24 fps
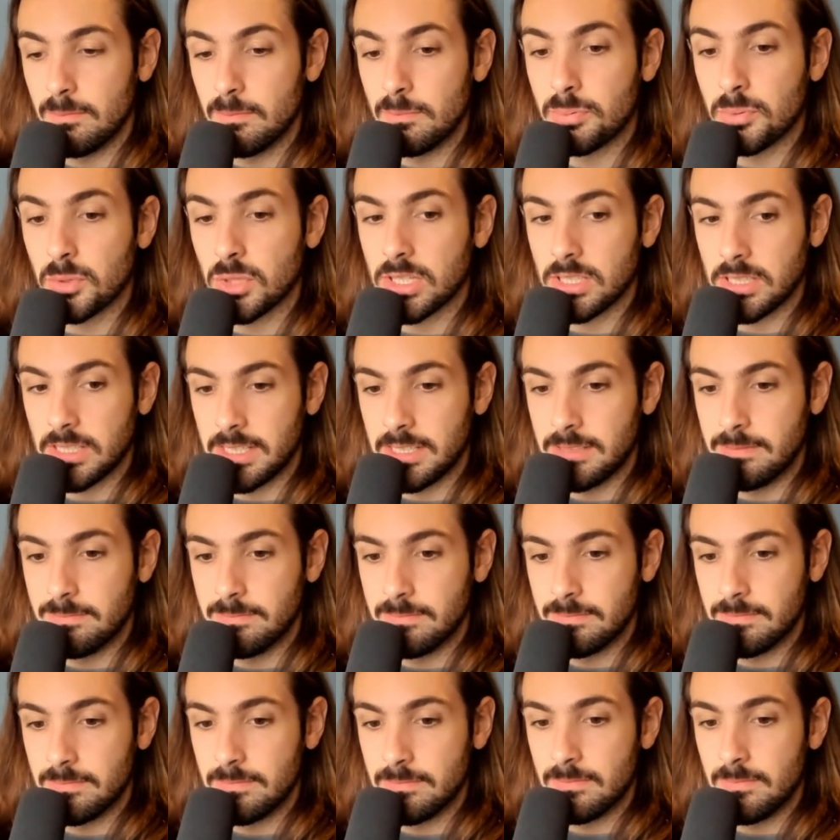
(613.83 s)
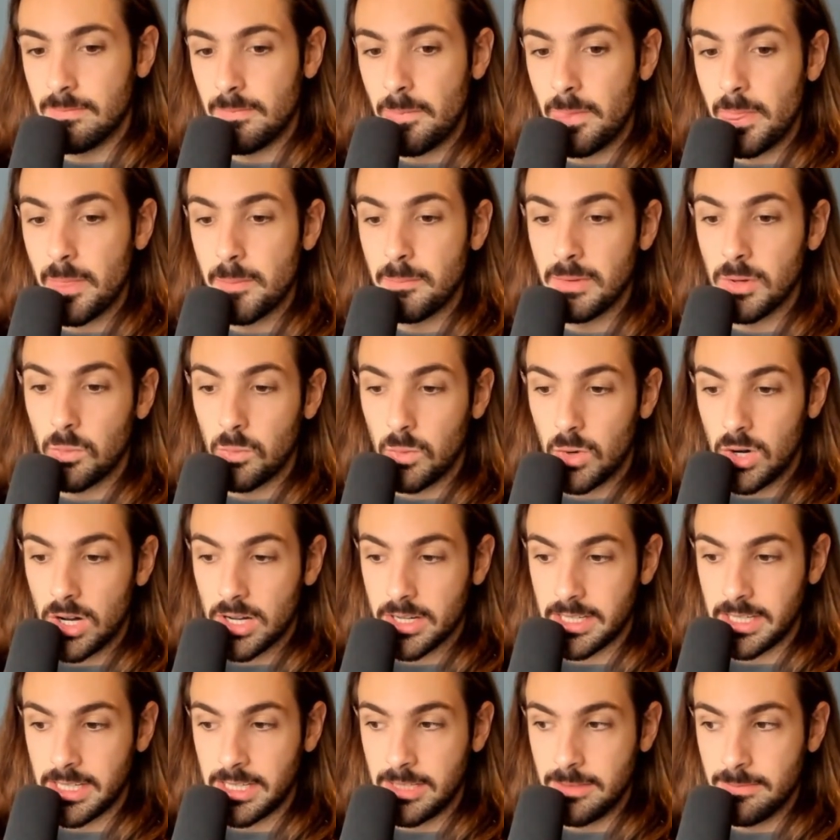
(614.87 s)
Brooklyn,
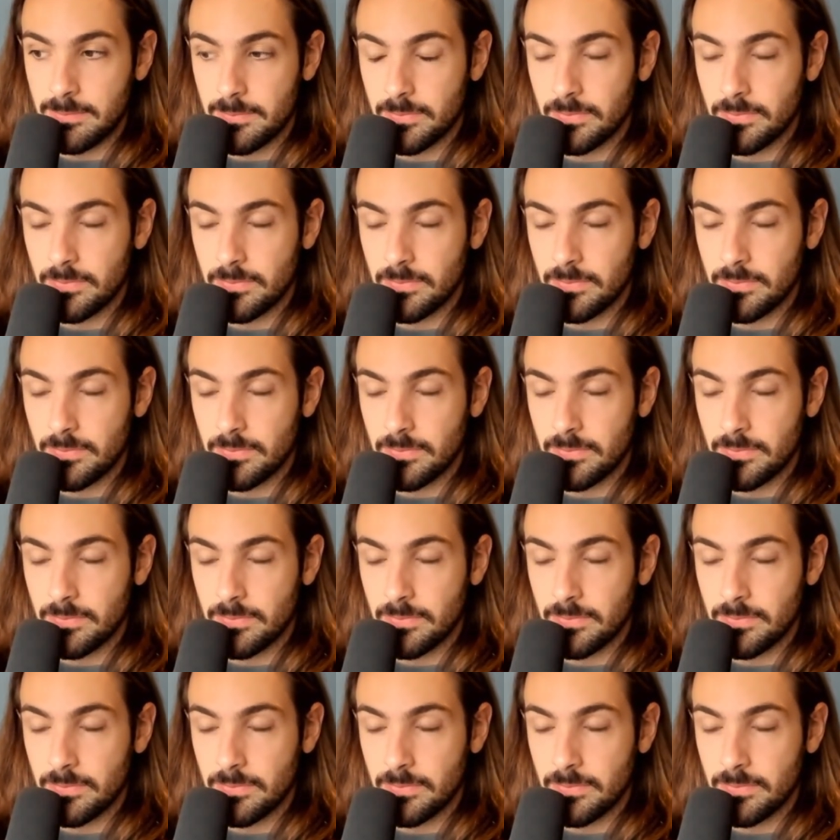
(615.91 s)
Milwaukee,